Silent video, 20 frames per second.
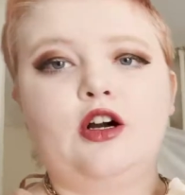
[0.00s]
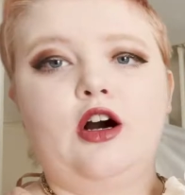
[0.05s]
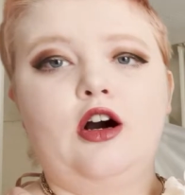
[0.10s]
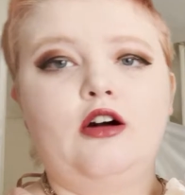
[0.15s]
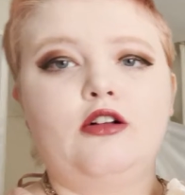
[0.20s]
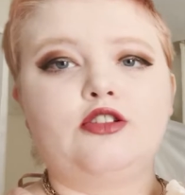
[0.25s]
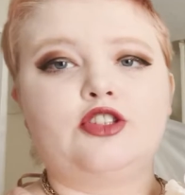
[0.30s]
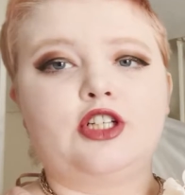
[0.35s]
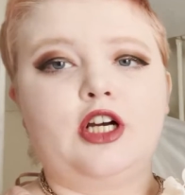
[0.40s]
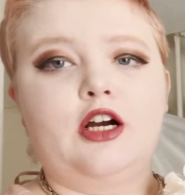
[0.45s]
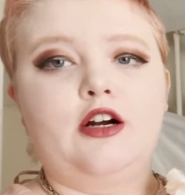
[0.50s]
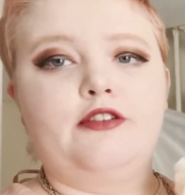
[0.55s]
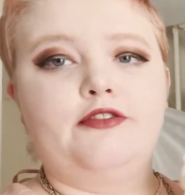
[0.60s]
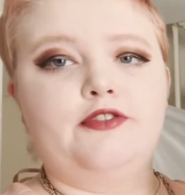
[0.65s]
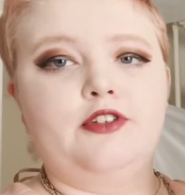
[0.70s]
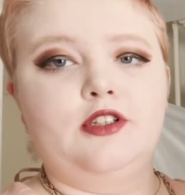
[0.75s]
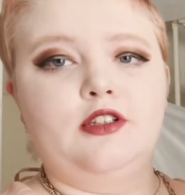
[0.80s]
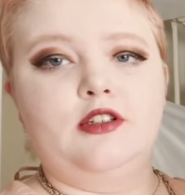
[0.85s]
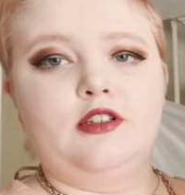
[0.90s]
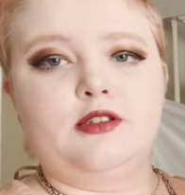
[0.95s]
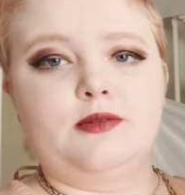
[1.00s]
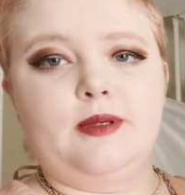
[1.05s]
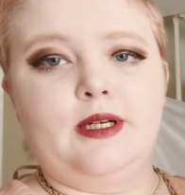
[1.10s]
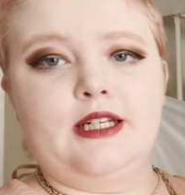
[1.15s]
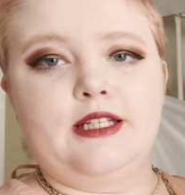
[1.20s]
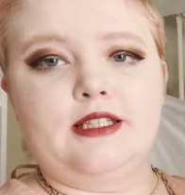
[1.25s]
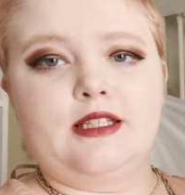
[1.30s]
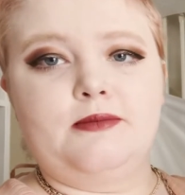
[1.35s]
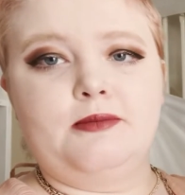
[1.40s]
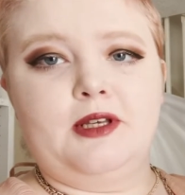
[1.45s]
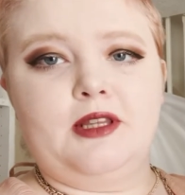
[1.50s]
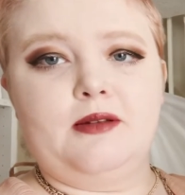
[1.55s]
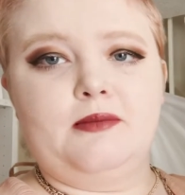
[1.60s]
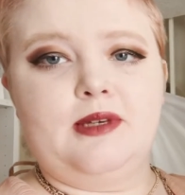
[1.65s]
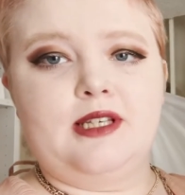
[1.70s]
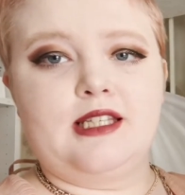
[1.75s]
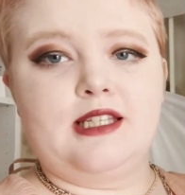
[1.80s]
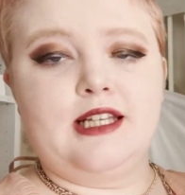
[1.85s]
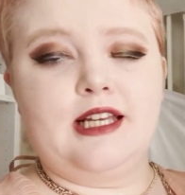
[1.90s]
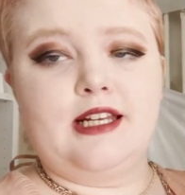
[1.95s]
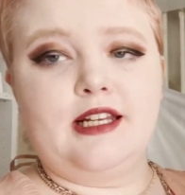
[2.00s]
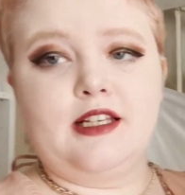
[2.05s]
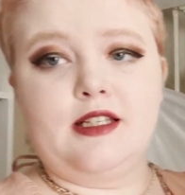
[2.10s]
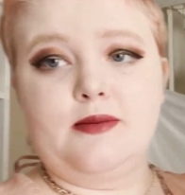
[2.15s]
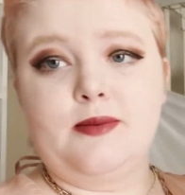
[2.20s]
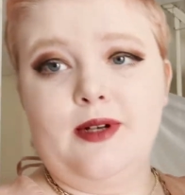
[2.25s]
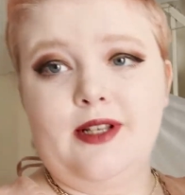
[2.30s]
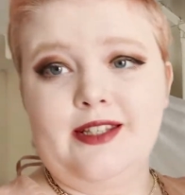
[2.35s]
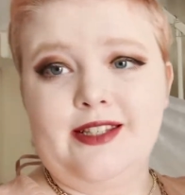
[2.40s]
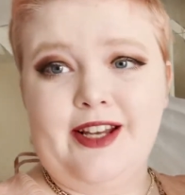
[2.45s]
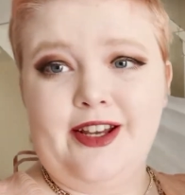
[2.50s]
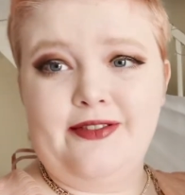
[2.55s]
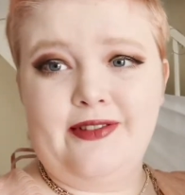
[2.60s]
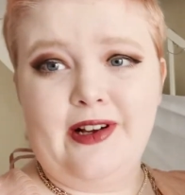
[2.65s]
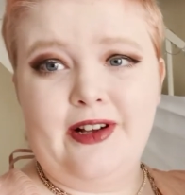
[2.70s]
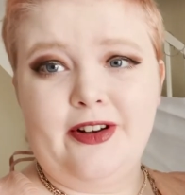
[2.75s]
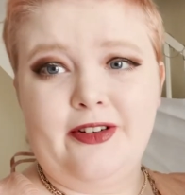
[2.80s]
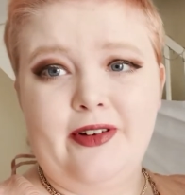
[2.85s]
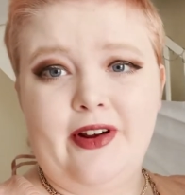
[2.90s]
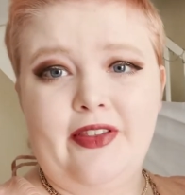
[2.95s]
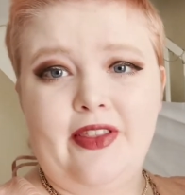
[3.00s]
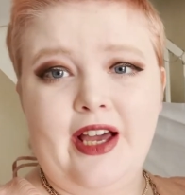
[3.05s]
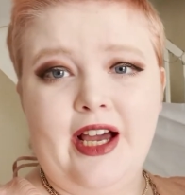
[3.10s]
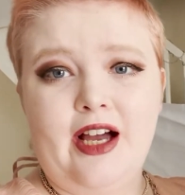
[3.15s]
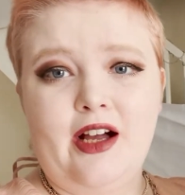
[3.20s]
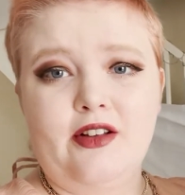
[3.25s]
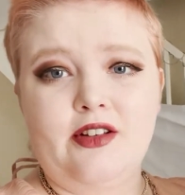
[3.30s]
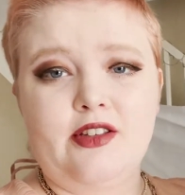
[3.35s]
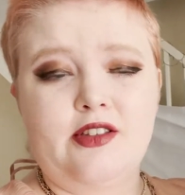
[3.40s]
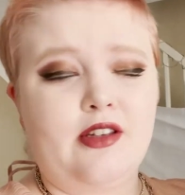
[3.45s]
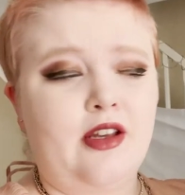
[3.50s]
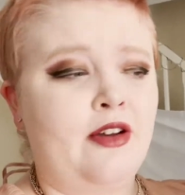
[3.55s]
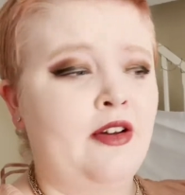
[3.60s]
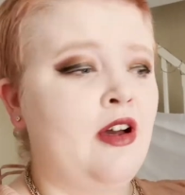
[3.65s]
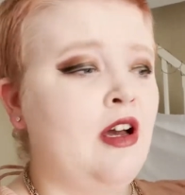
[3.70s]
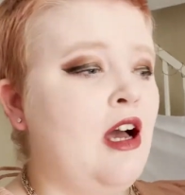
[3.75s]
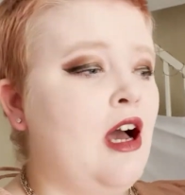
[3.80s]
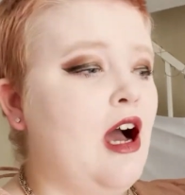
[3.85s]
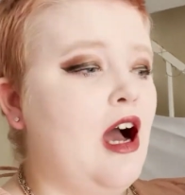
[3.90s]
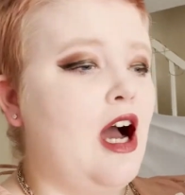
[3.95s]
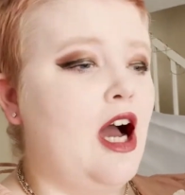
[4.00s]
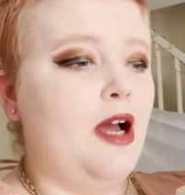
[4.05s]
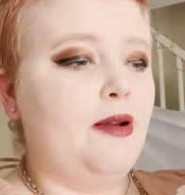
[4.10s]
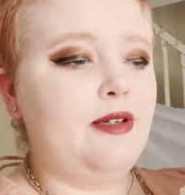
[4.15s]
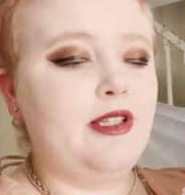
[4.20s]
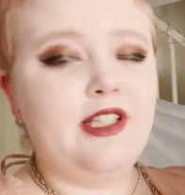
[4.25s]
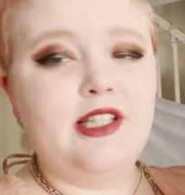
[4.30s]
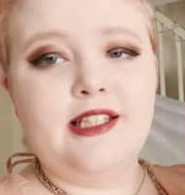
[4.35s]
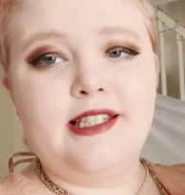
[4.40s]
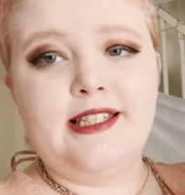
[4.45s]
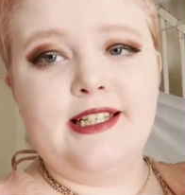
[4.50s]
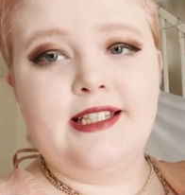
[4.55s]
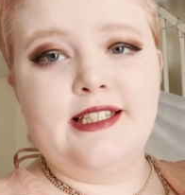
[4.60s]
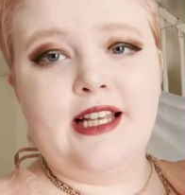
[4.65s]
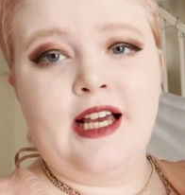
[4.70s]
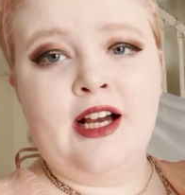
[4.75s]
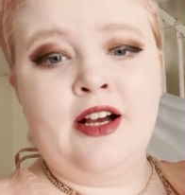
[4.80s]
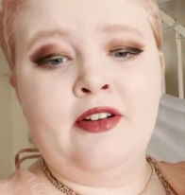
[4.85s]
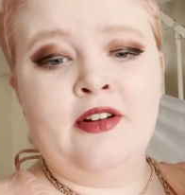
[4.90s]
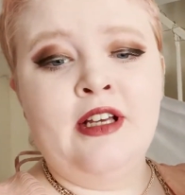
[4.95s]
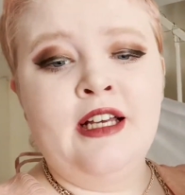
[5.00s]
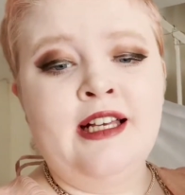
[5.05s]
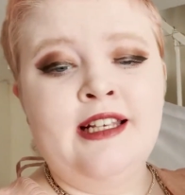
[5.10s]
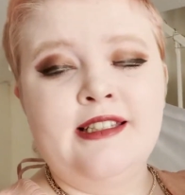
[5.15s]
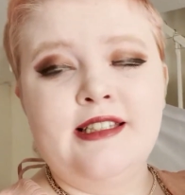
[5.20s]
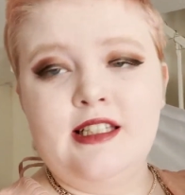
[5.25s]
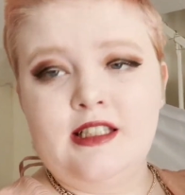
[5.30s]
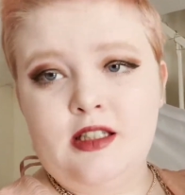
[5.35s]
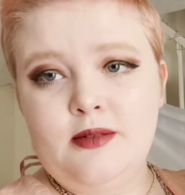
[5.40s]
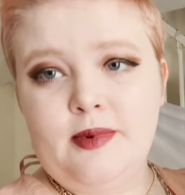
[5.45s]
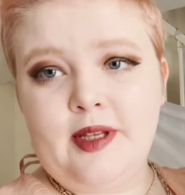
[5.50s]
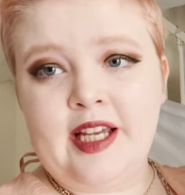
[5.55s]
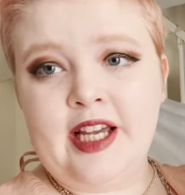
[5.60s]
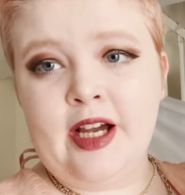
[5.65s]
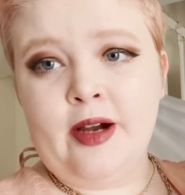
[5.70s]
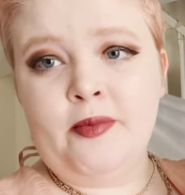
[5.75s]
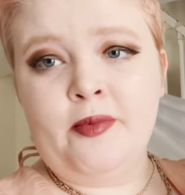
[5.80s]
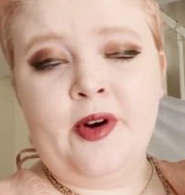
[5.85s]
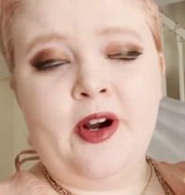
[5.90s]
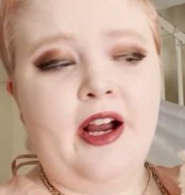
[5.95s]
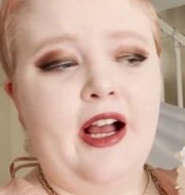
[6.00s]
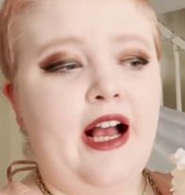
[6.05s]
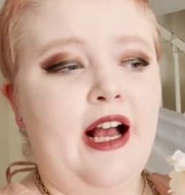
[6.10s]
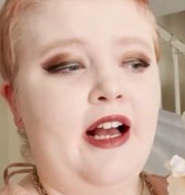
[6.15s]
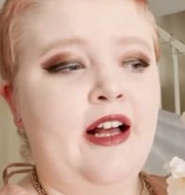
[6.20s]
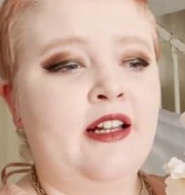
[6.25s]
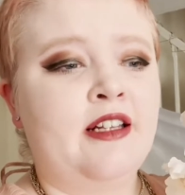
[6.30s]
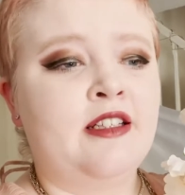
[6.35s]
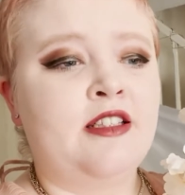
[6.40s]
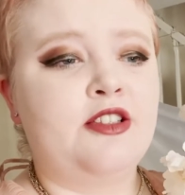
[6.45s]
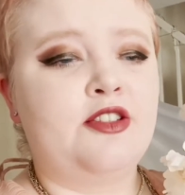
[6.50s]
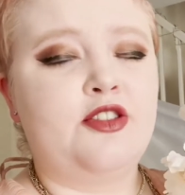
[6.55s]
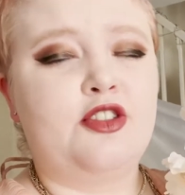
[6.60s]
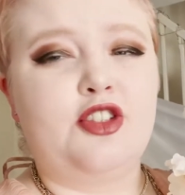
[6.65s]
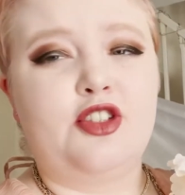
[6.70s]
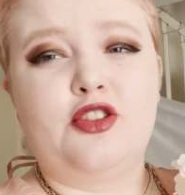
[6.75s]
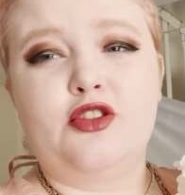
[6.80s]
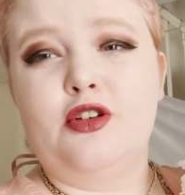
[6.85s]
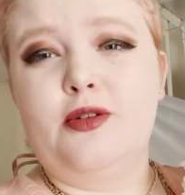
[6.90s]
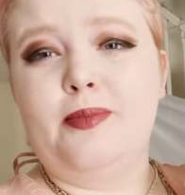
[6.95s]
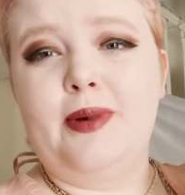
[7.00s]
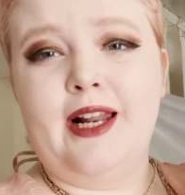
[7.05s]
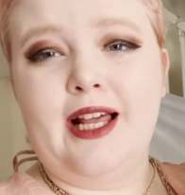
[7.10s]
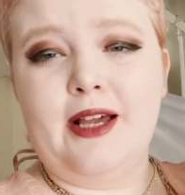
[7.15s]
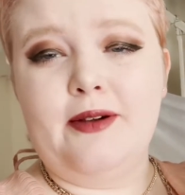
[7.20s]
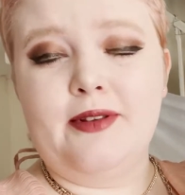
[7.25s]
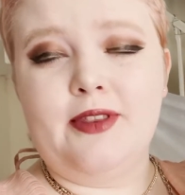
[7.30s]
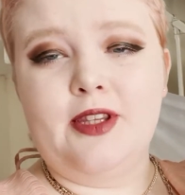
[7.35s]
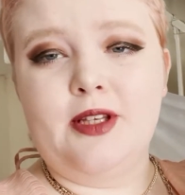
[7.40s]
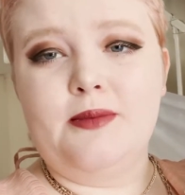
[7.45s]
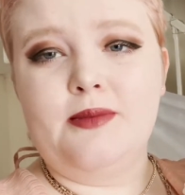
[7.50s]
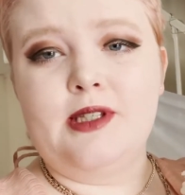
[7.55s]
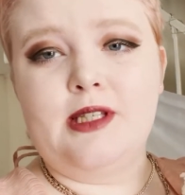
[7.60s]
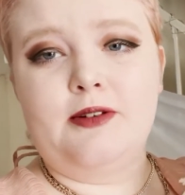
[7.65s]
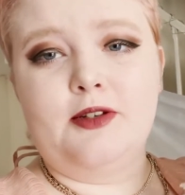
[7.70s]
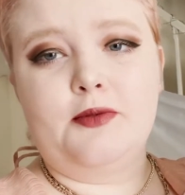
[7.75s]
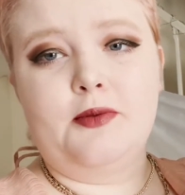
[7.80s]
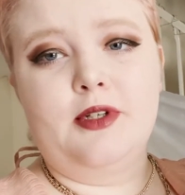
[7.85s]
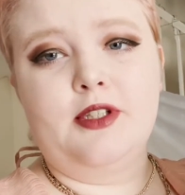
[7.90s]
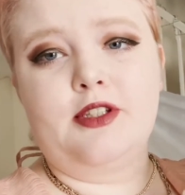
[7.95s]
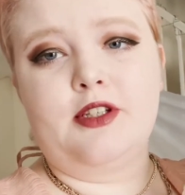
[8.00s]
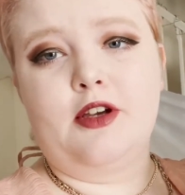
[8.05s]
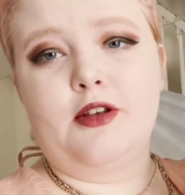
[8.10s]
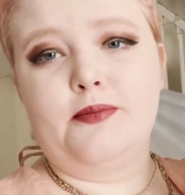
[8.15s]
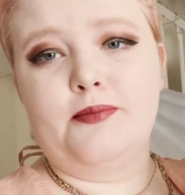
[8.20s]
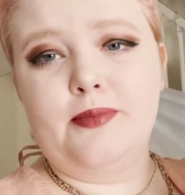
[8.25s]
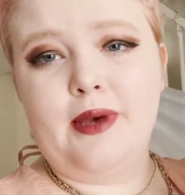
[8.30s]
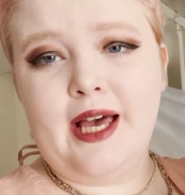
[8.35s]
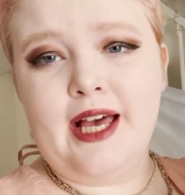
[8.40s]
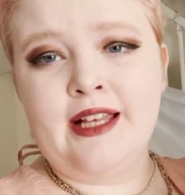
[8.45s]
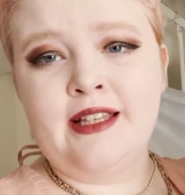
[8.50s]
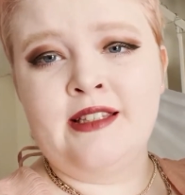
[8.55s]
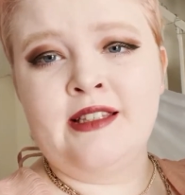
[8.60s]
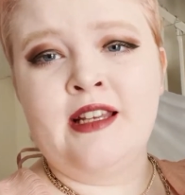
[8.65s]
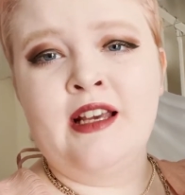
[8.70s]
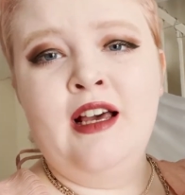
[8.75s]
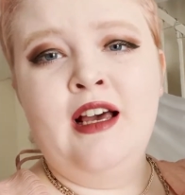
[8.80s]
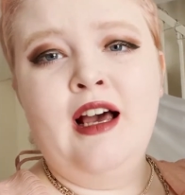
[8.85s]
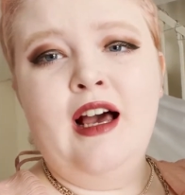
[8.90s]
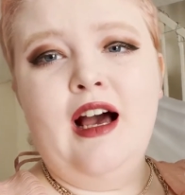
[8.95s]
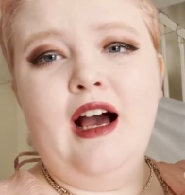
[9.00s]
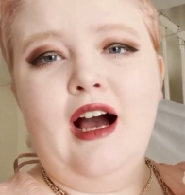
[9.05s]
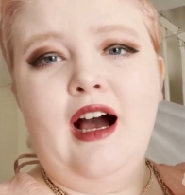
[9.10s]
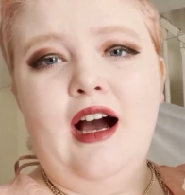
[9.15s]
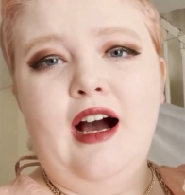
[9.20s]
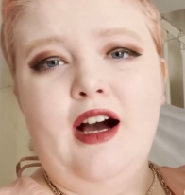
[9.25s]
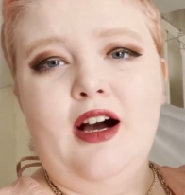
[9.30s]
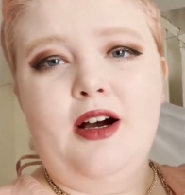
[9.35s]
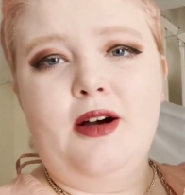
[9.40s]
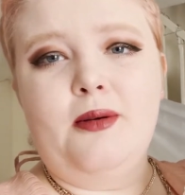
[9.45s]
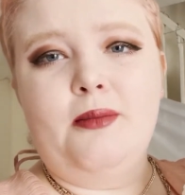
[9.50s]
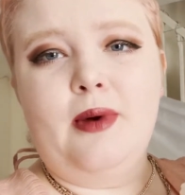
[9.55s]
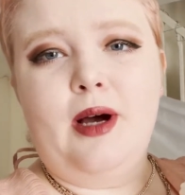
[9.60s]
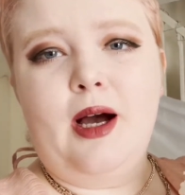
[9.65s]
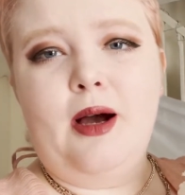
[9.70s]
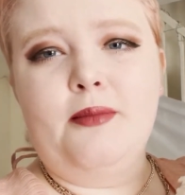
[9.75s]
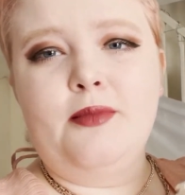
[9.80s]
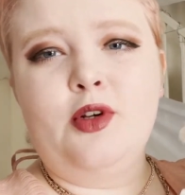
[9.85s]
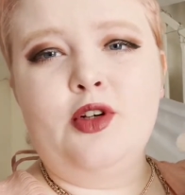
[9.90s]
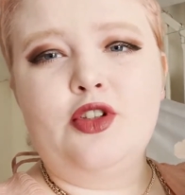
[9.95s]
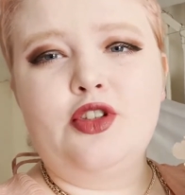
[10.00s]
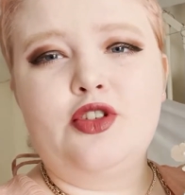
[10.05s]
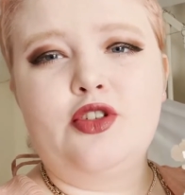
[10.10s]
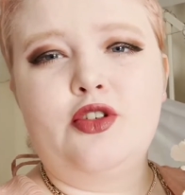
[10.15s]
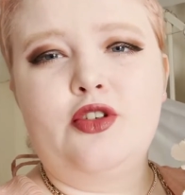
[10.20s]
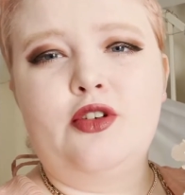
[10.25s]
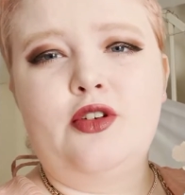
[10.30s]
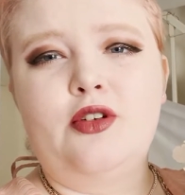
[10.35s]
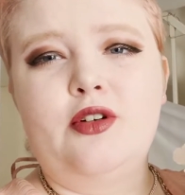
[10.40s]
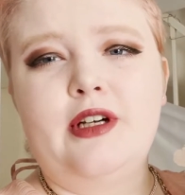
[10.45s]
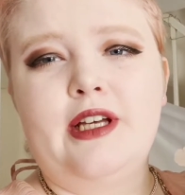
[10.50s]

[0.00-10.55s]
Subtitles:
a whole jar full, as well as some other miscellaneous ones I found around the house, so I'm just going to sit down, set up the camera, and just sort of play with them, see which ones go best. I'm not sure